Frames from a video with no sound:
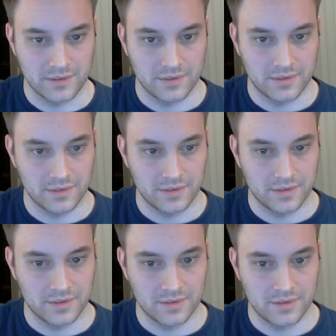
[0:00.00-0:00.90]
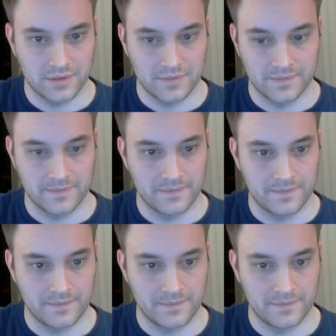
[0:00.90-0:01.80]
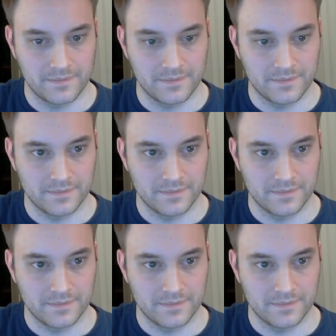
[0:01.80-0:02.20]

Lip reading: Nothing is said.